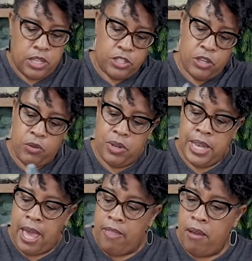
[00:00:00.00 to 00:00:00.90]
So
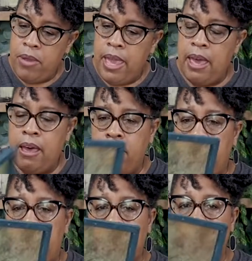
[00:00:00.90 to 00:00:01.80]
now that we have
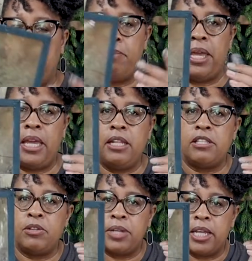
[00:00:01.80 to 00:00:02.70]
all of our panes
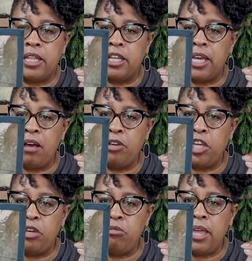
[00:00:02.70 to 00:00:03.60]
glued in, look how
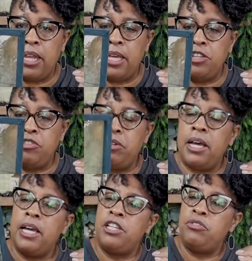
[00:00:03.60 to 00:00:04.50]
cute that is, you
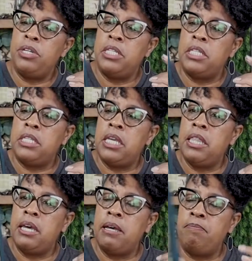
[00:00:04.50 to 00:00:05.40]
guys. You can see
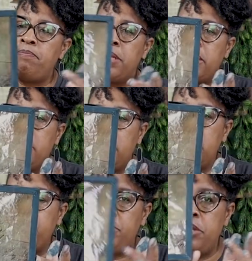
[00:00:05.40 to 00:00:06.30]
them. You